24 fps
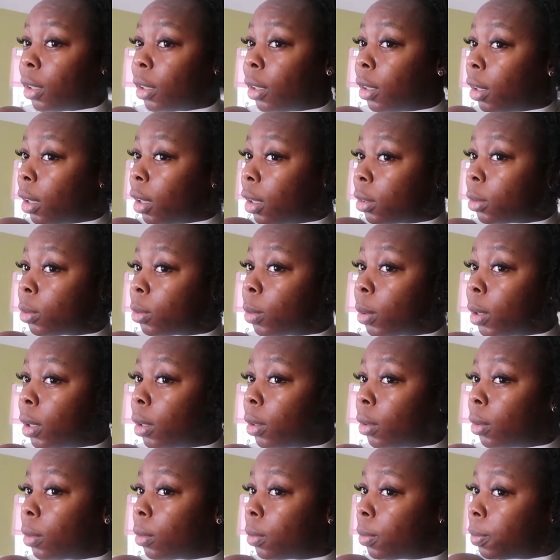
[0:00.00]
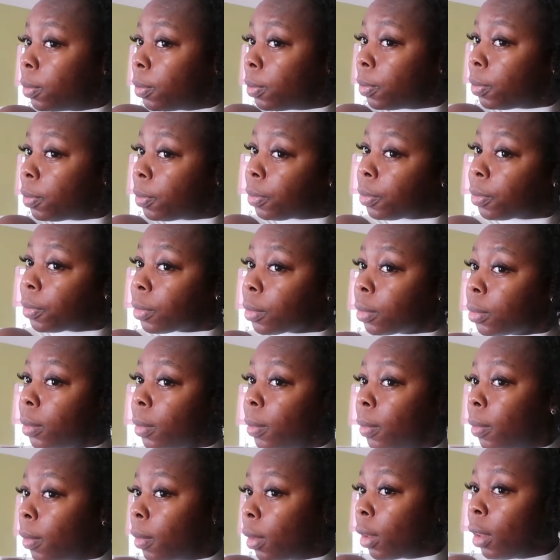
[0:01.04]
significantly,
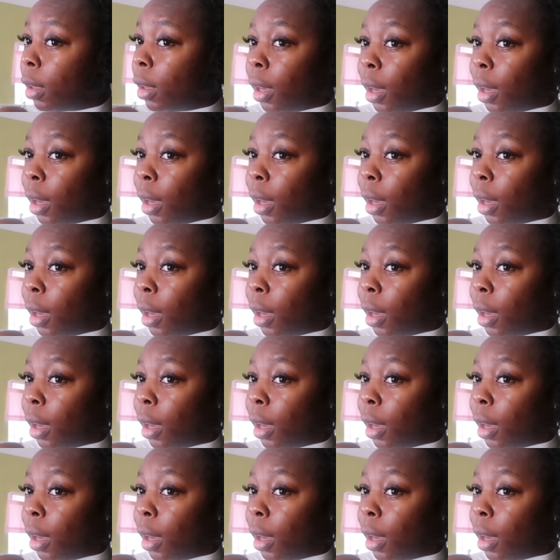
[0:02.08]
I